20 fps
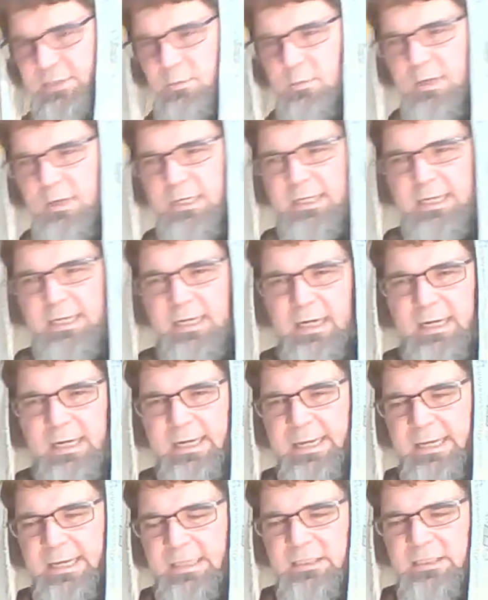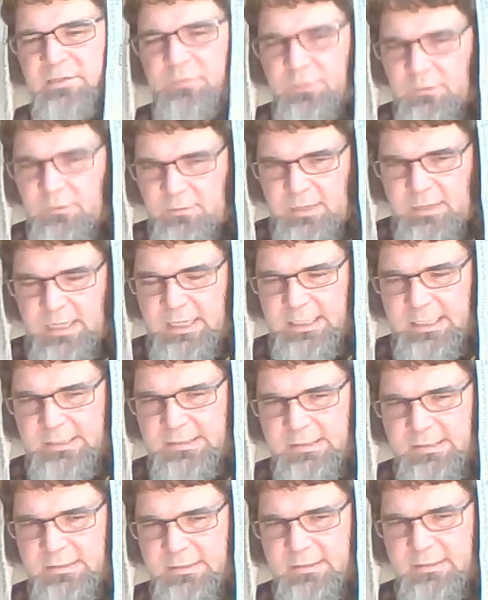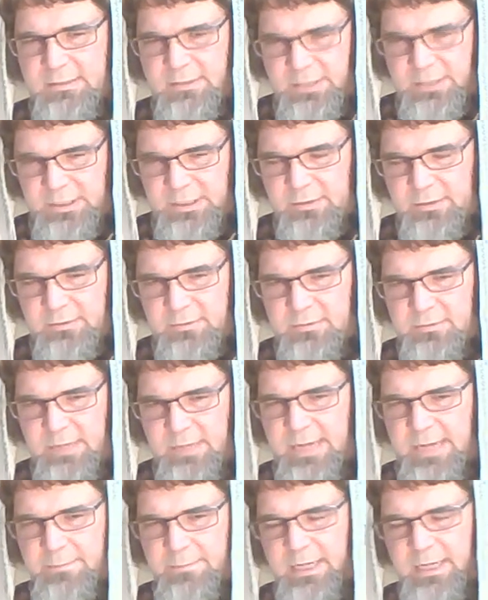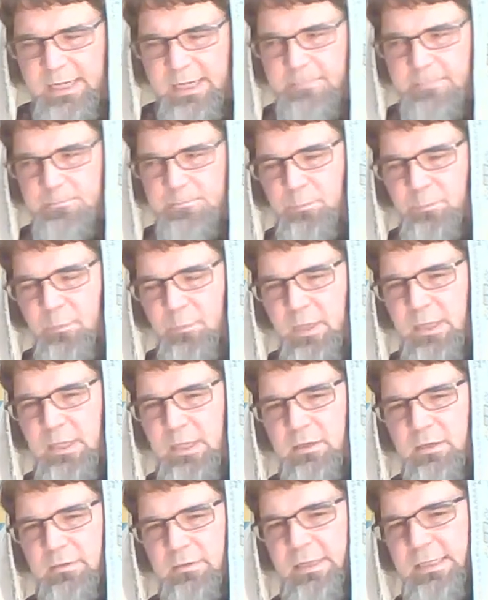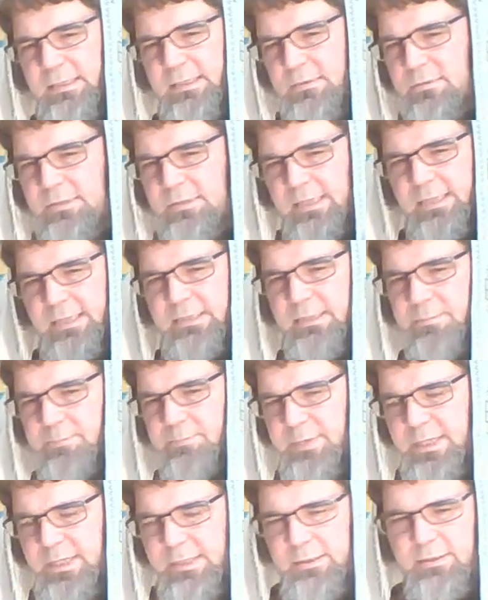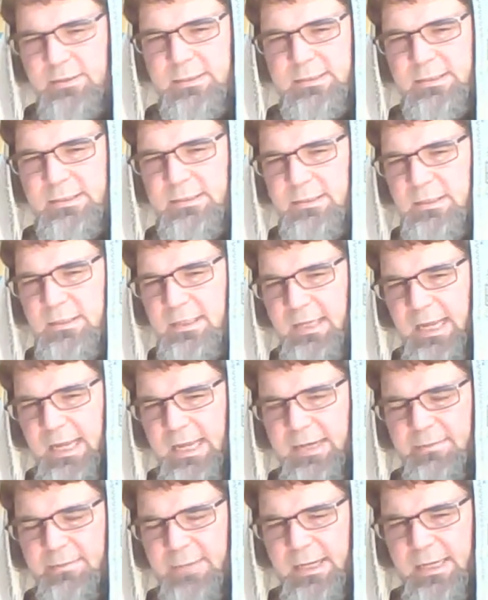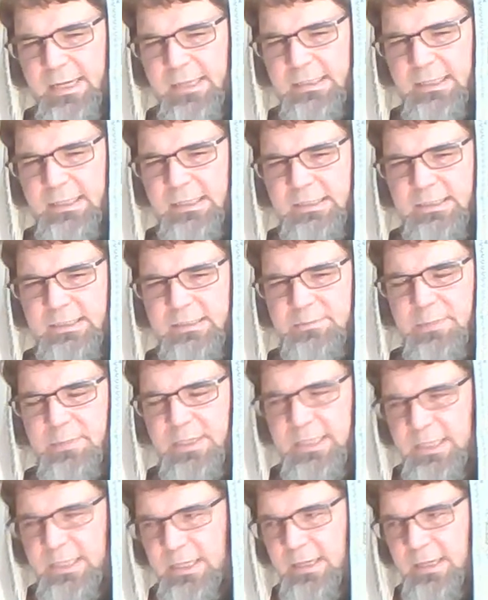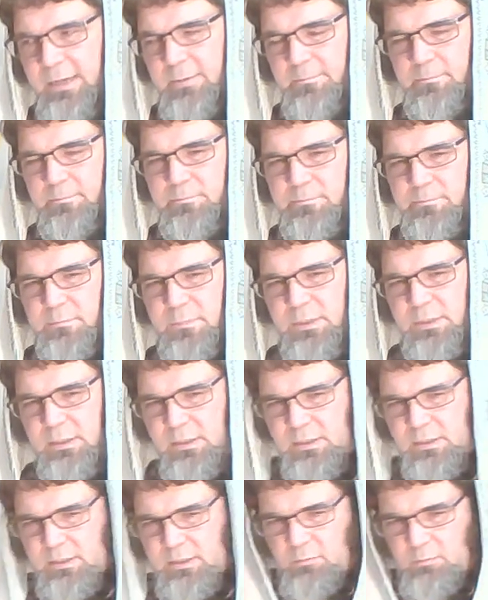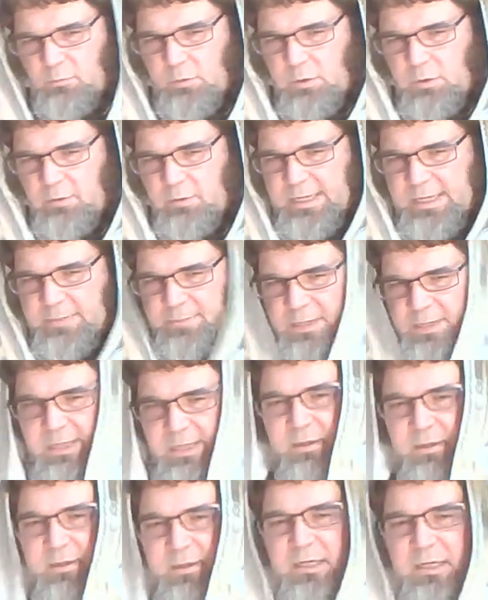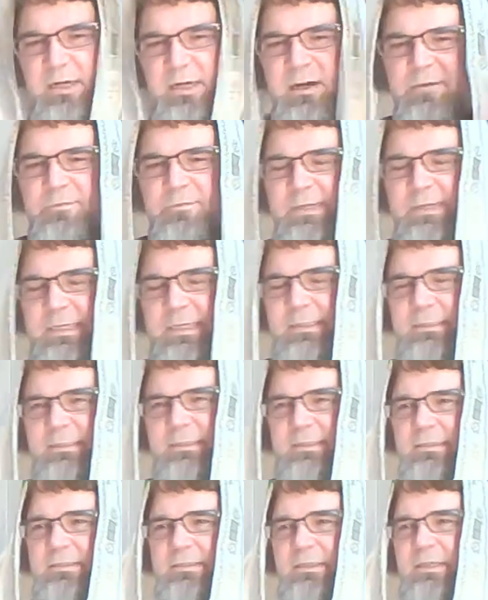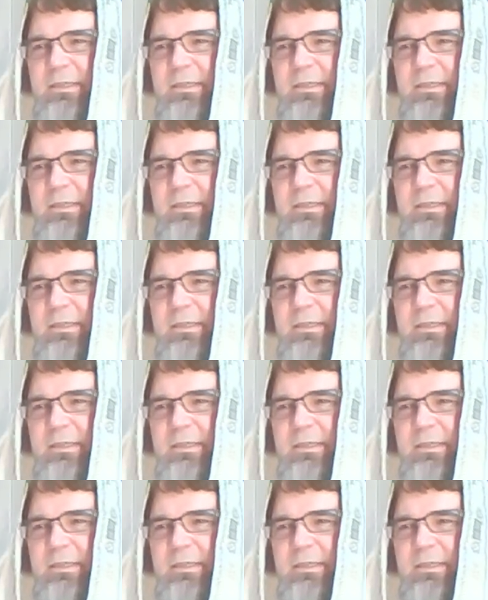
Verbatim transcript: what God has for us too. Amen. Let us look at the Peter. This amen, and this become more like Peter, confident.